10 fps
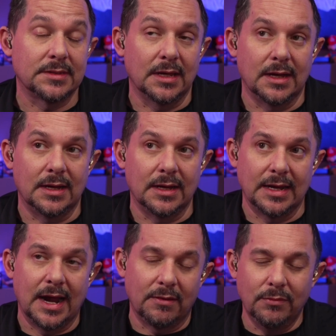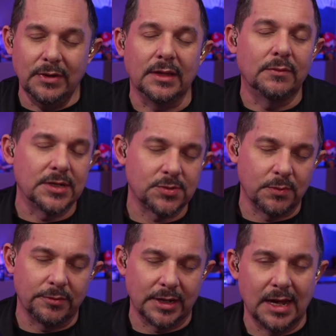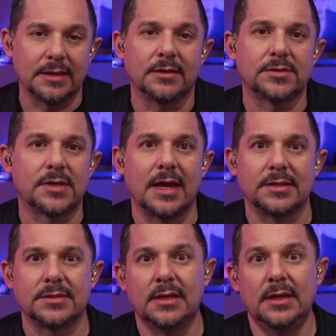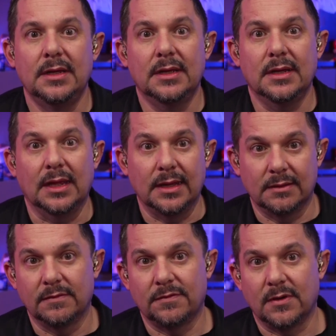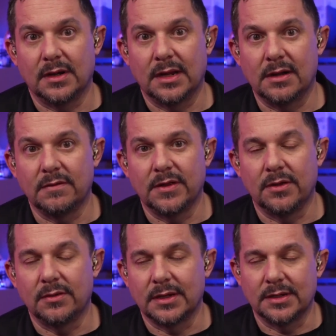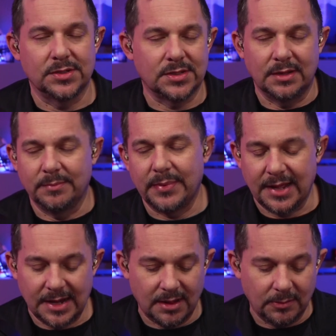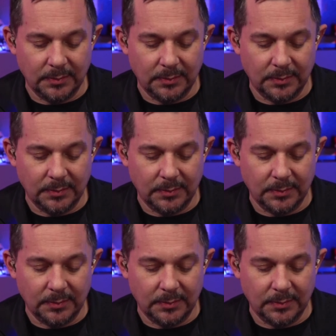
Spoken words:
And I really wish we would have gotten those guys in for an interview, and it just didn't pan out.